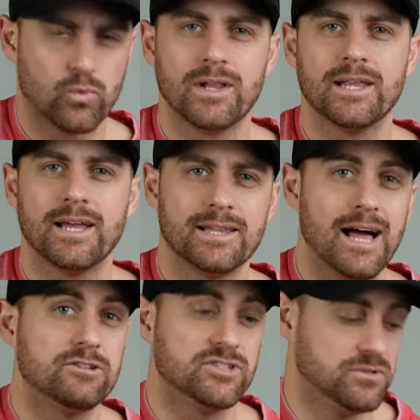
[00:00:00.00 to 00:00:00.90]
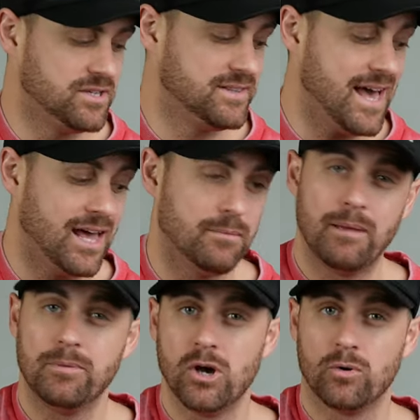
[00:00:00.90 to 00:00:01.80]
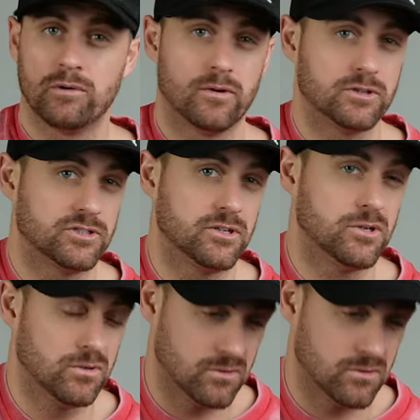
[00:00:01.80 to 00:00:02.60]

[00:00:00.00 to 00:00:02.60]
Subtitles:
Really allows you to then maybe go into verse two.